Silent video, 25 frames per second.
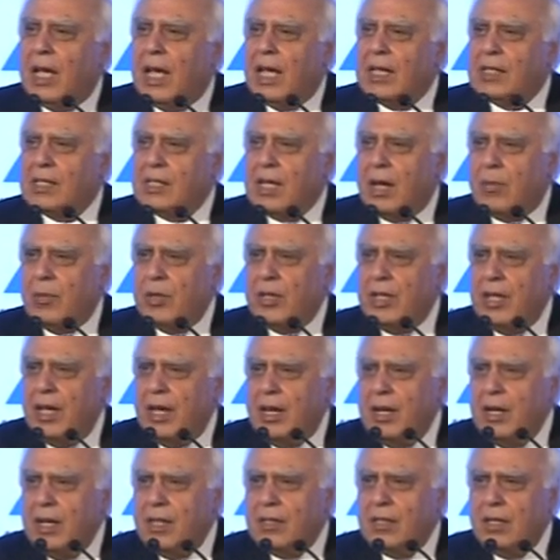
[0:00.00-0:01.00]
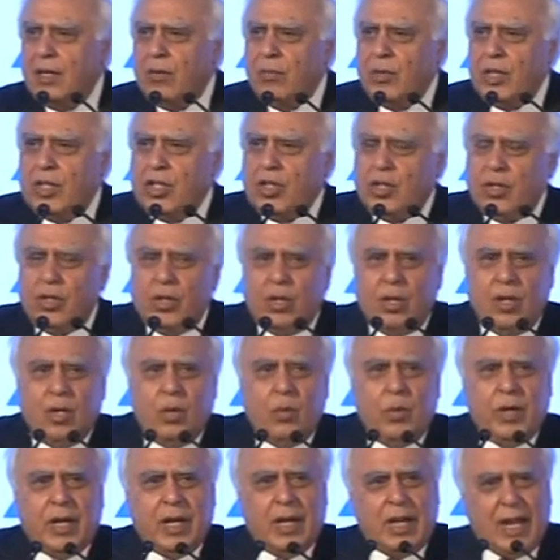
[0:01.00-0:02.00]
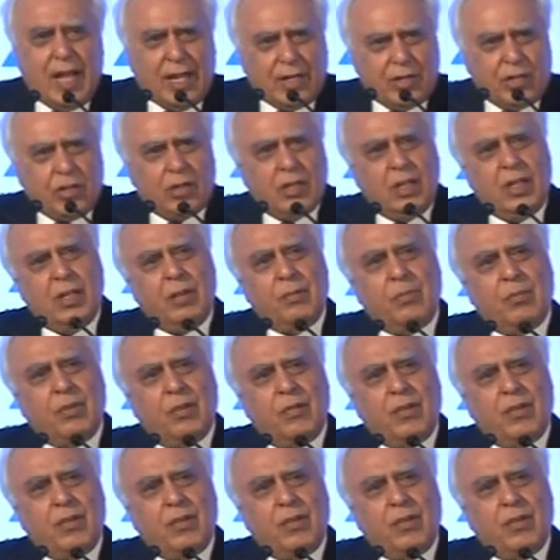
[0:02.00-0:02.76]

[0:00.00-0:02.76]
as some of the areas in which we can actually